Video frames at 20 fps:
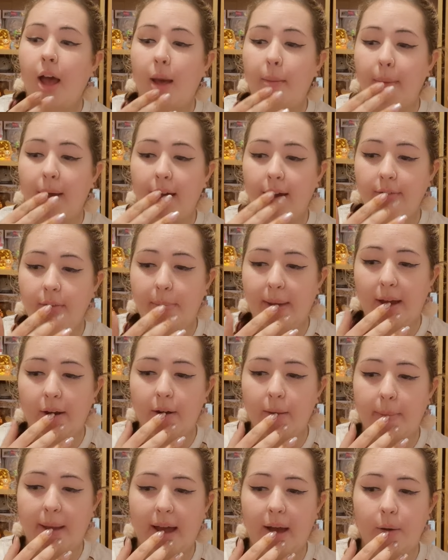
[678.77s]
My other
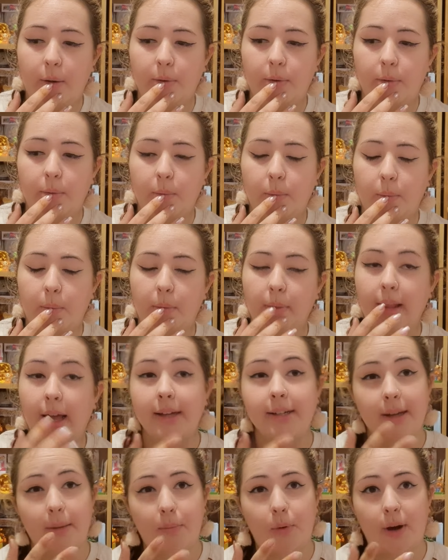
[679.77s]
battery-powered
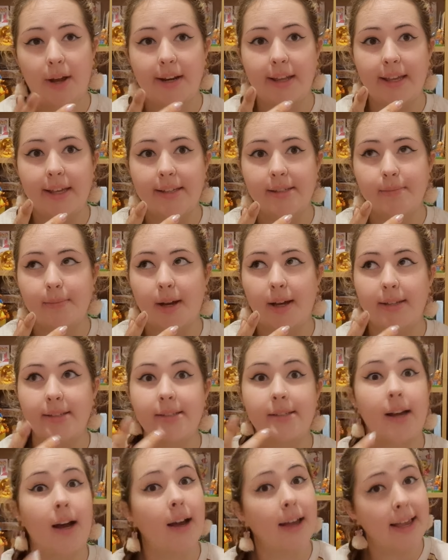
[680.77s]
light-up one is my
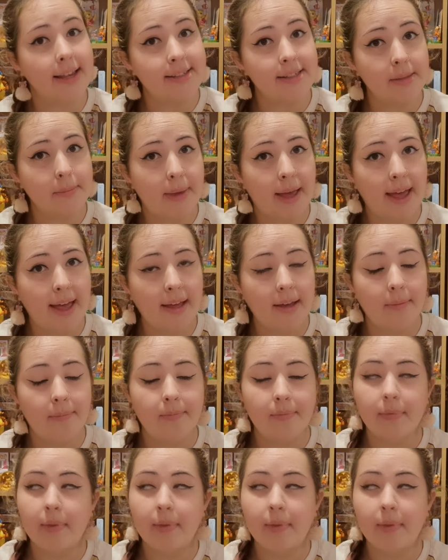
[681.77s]
stargazing bag.